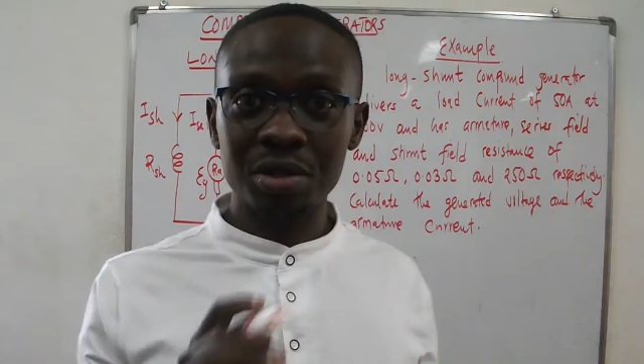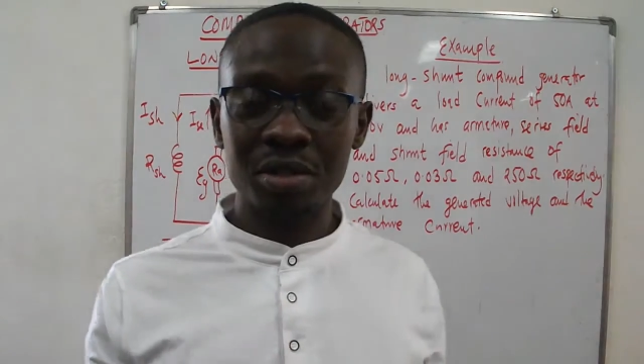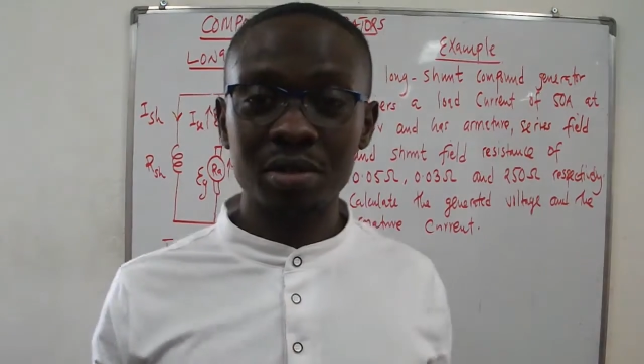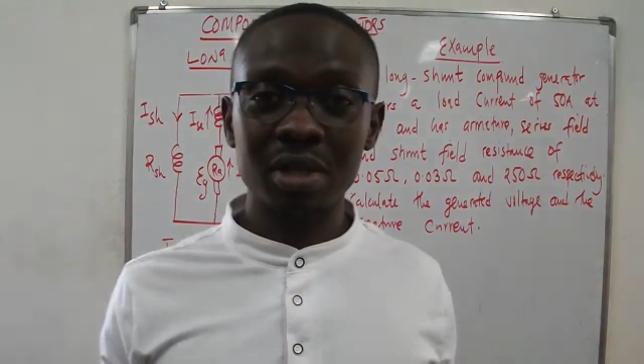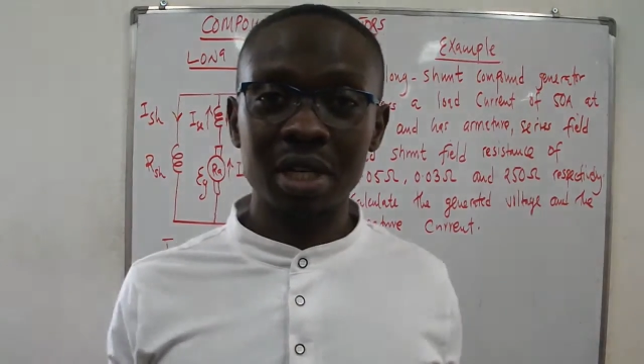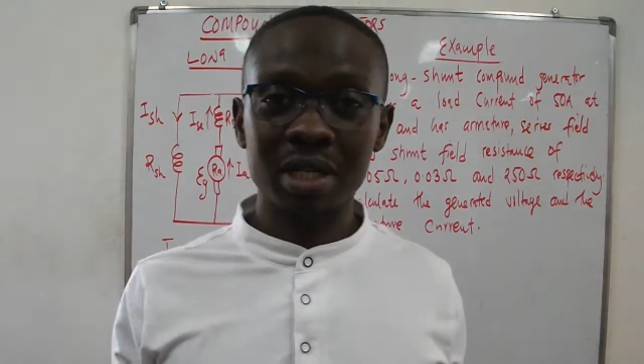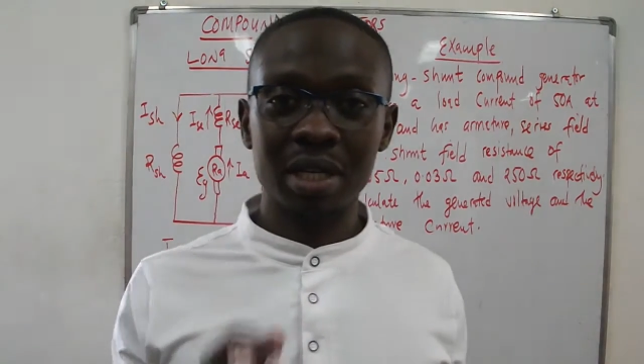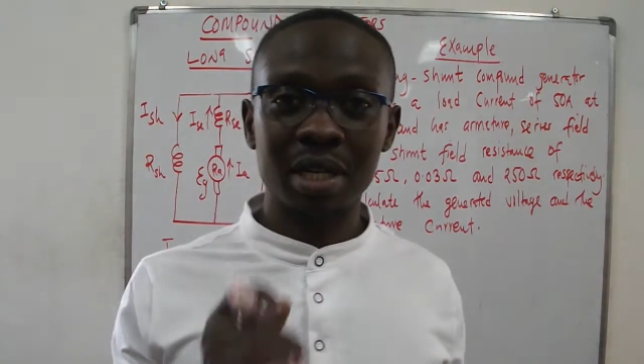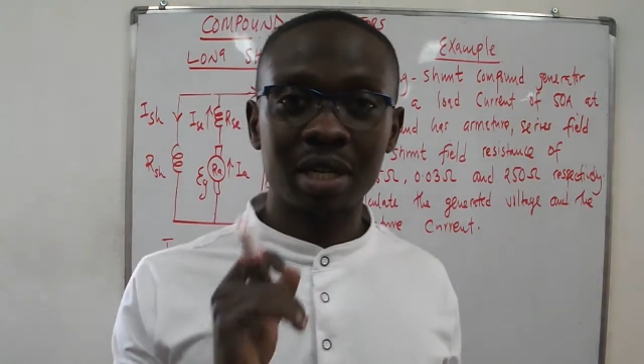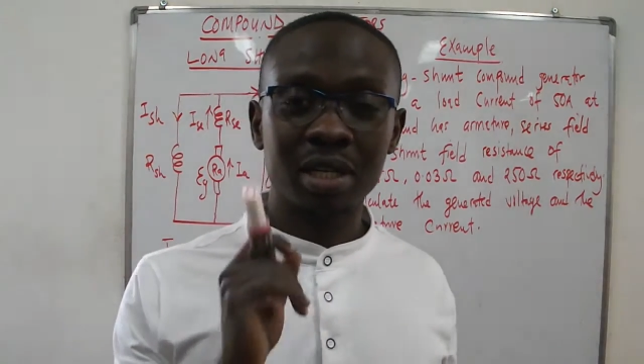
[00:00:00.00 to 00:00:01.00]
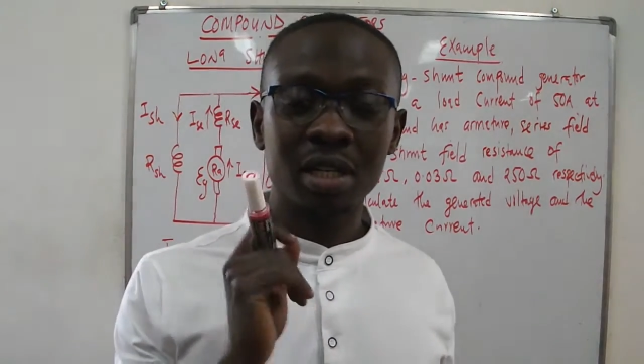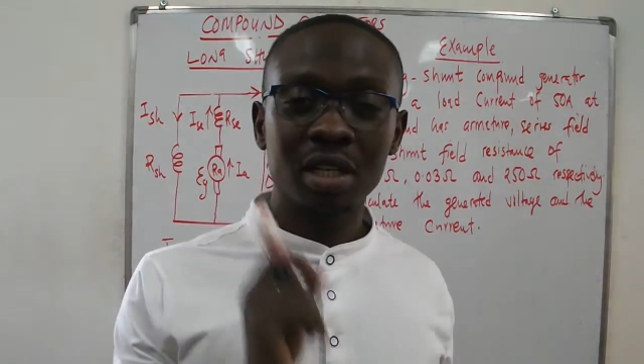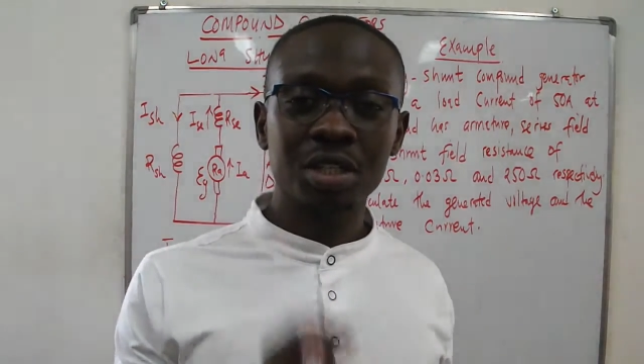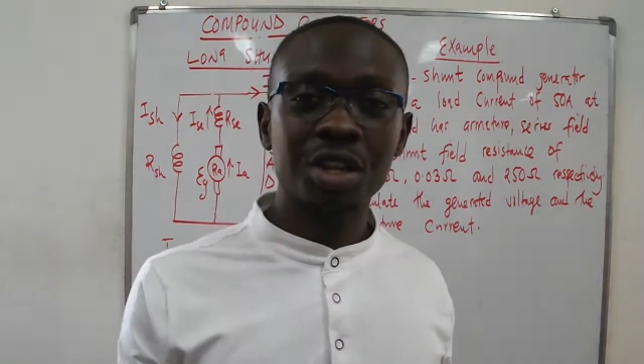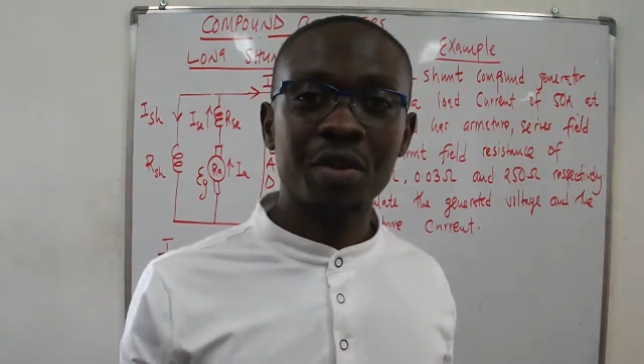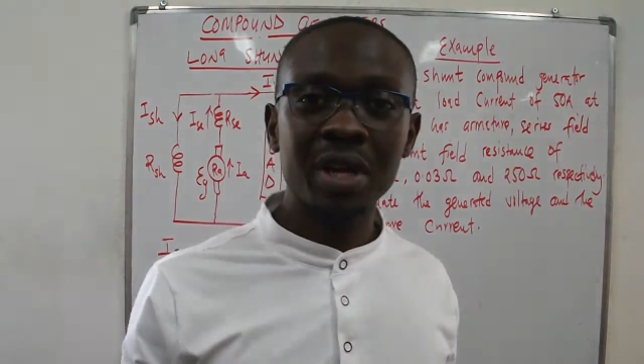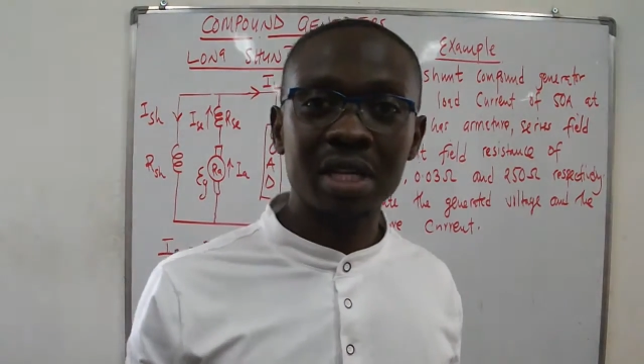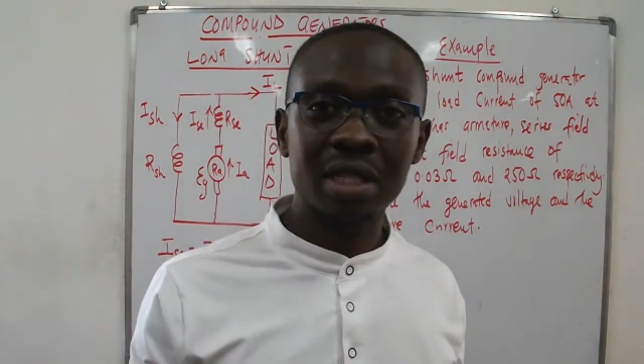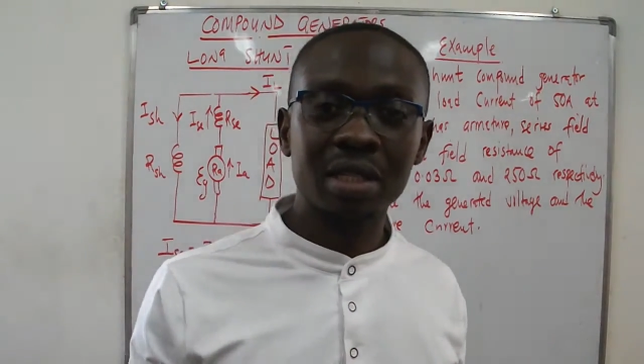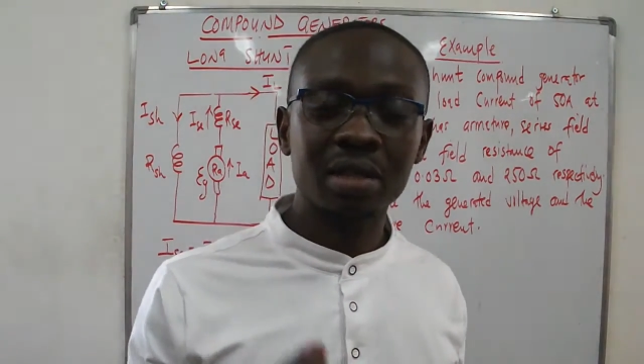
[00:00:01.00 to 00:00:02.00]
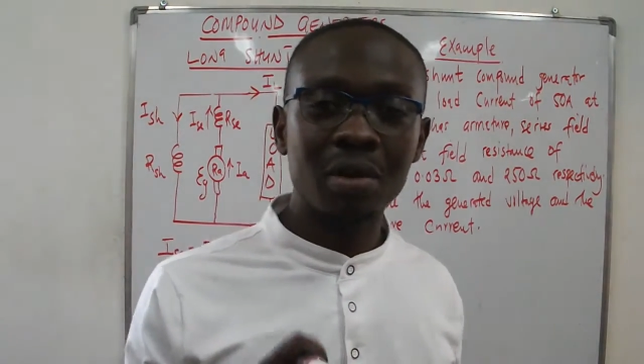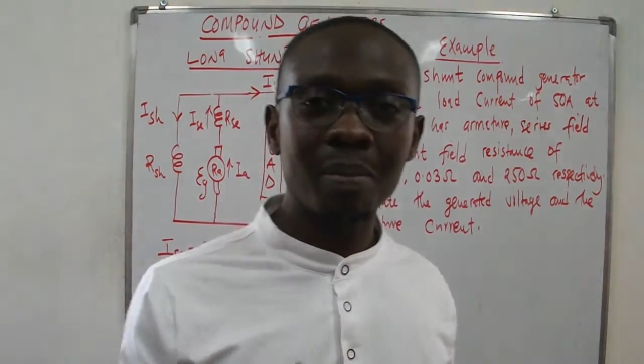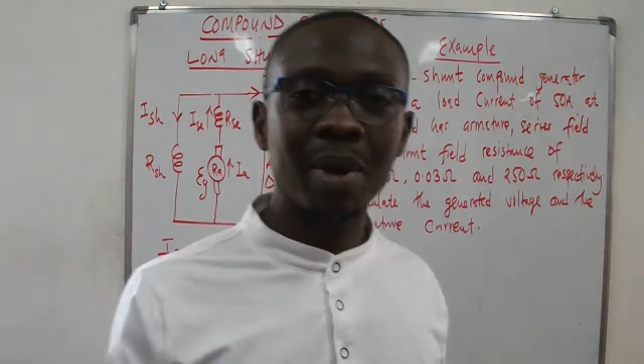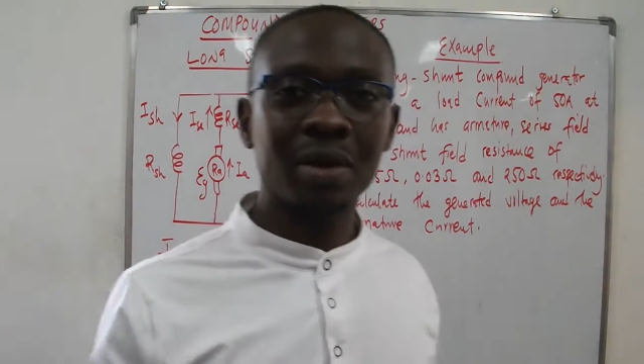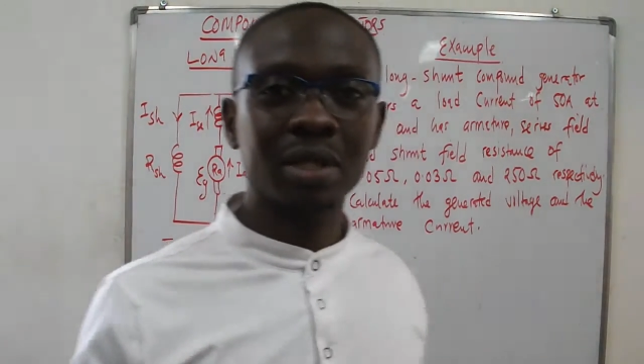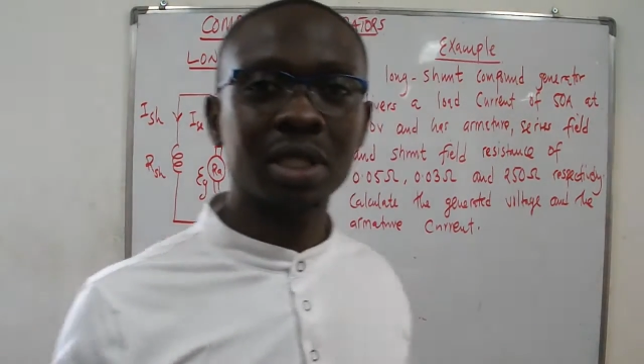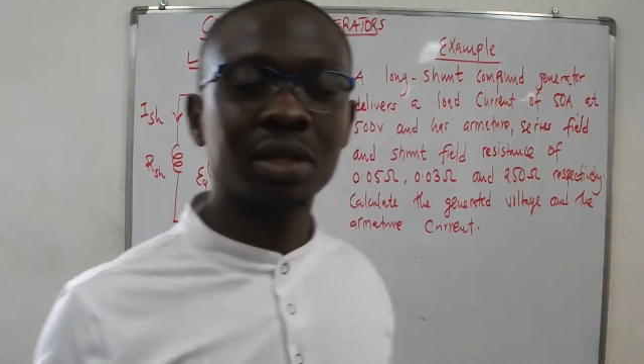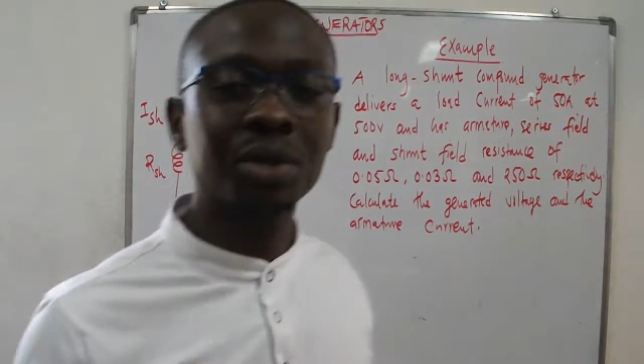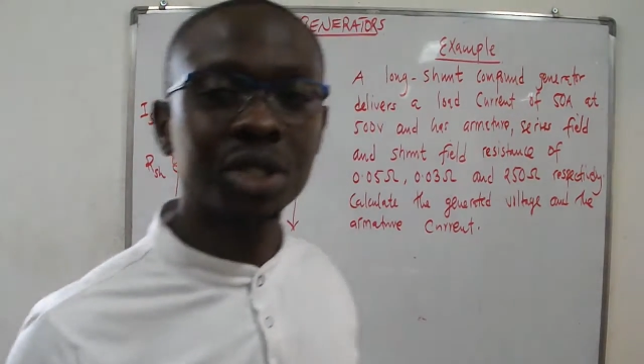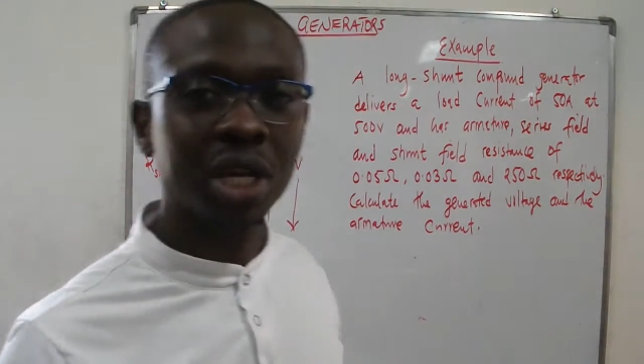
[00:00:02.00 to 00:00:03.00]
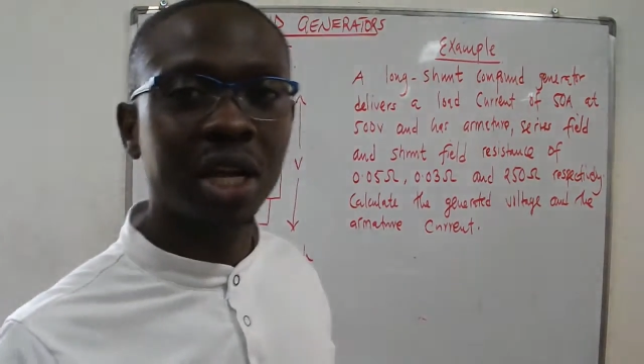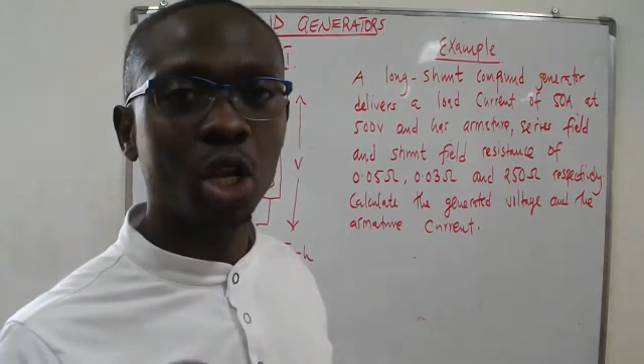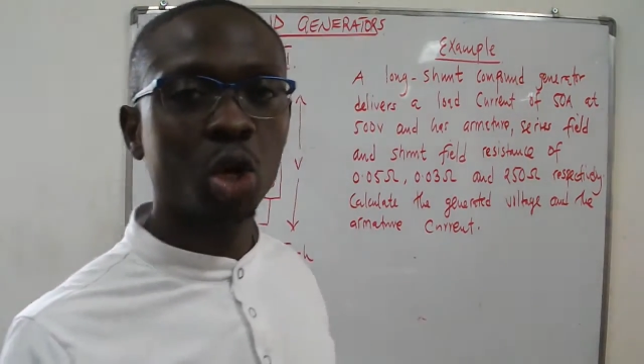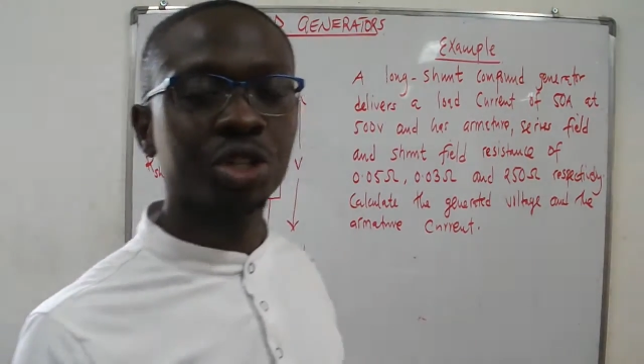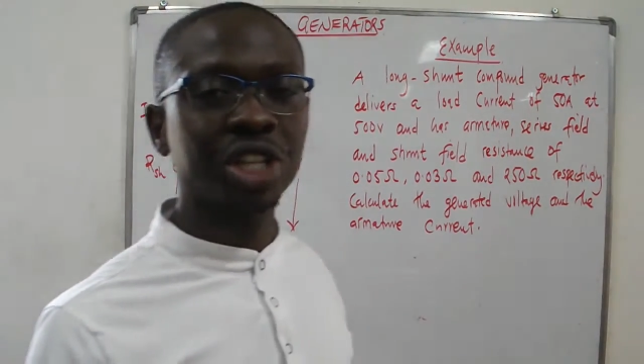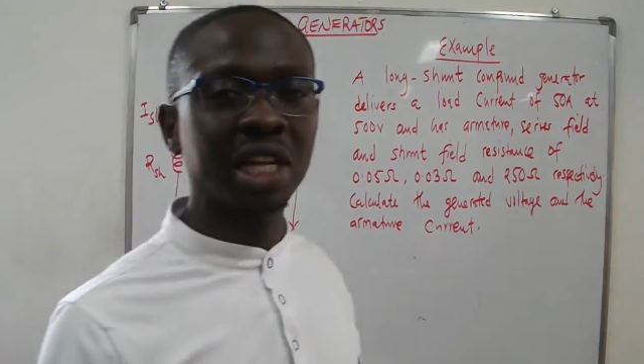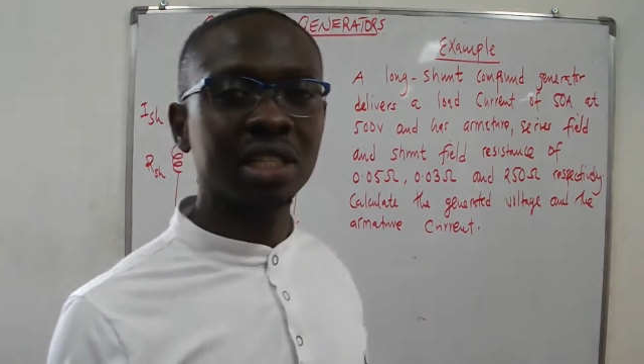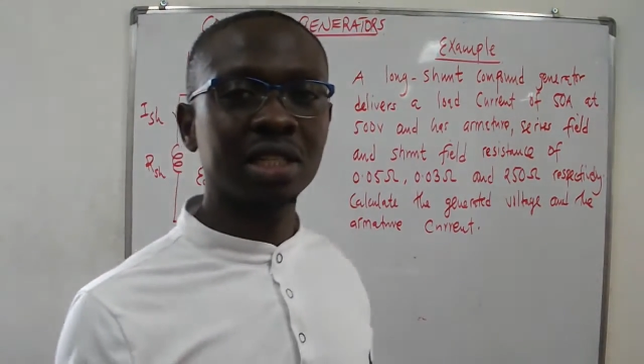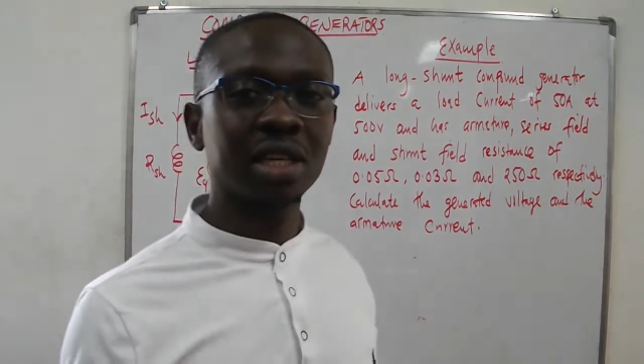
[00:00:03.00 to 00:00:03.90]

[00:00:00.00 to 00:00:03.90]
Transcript: to look at uh, generators compound which are long shunt.